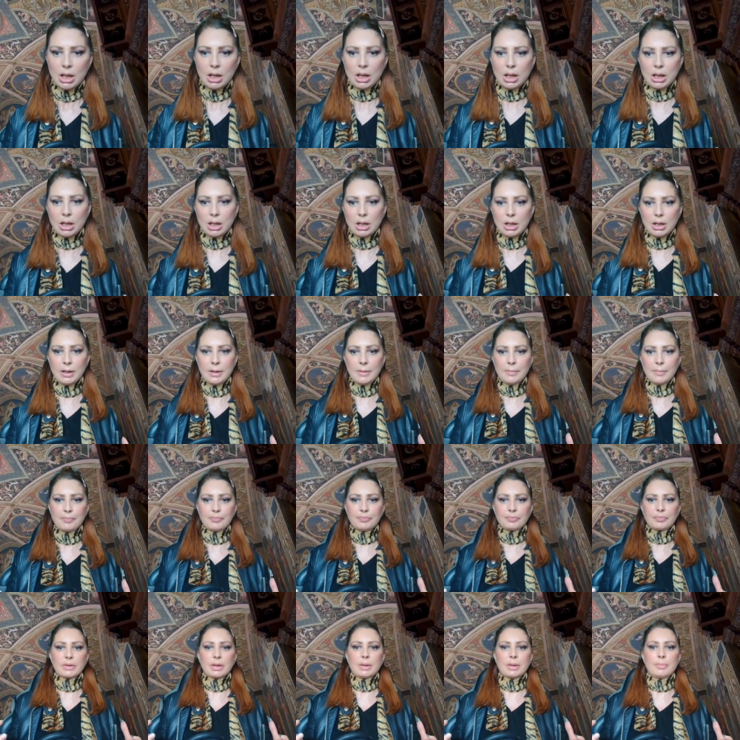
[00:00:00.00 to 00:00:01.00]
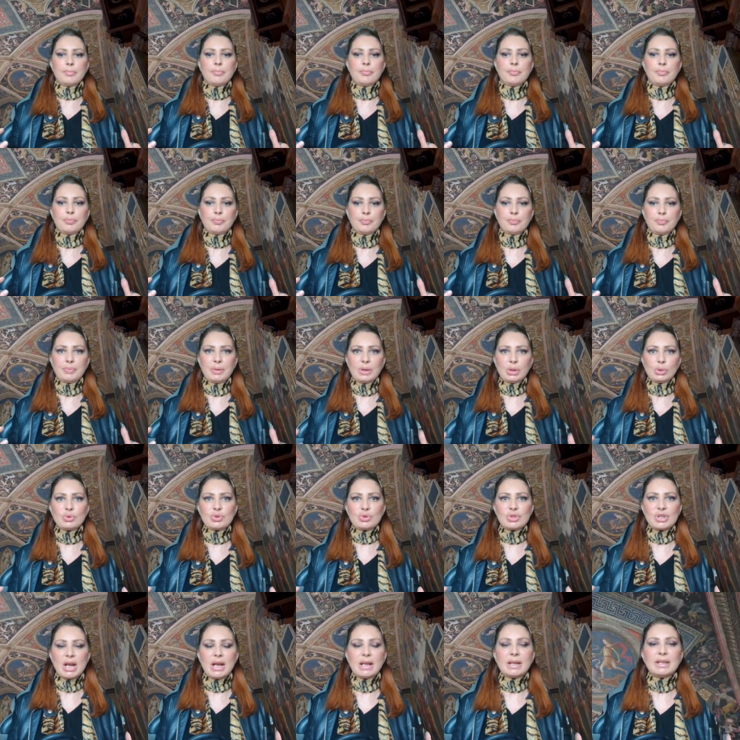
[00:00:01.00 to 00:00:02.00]
um, um,
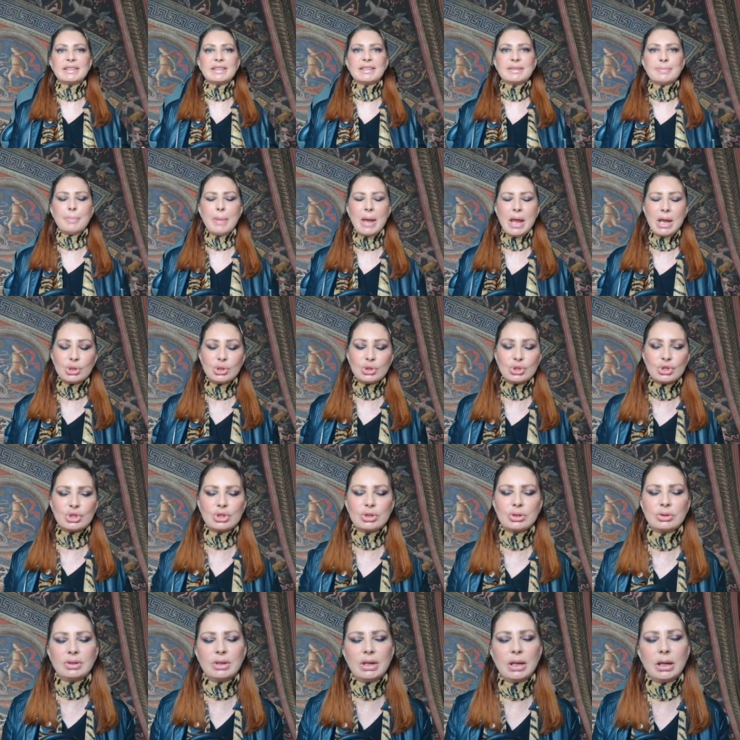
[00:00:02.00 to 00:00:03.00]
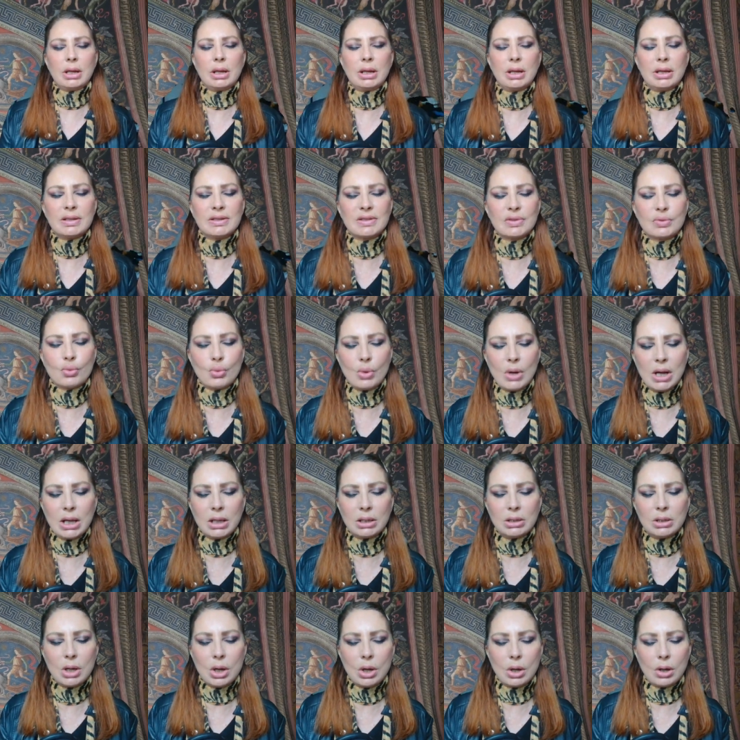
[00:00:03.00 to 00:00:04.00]
Perugia is mentioned as
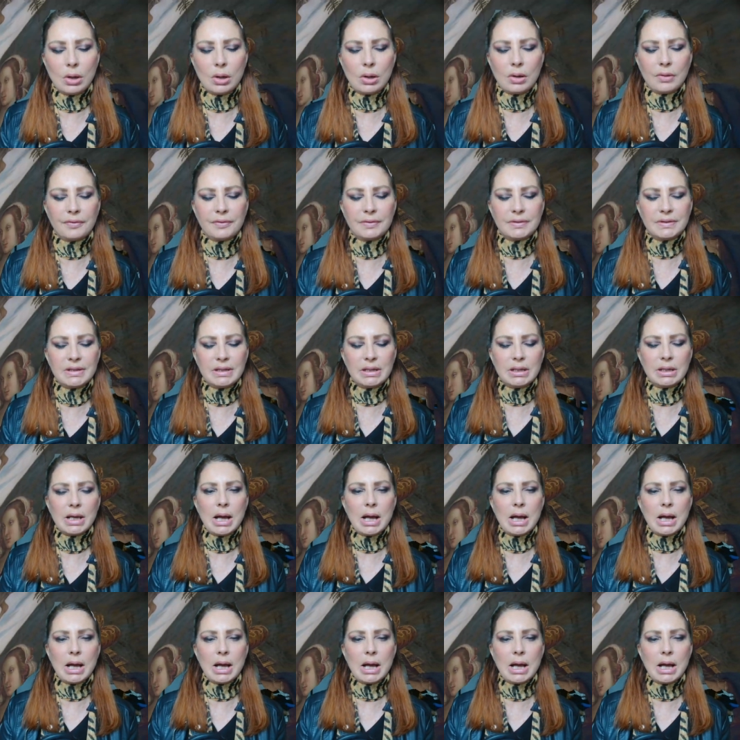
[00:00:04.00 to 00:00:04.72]
one of the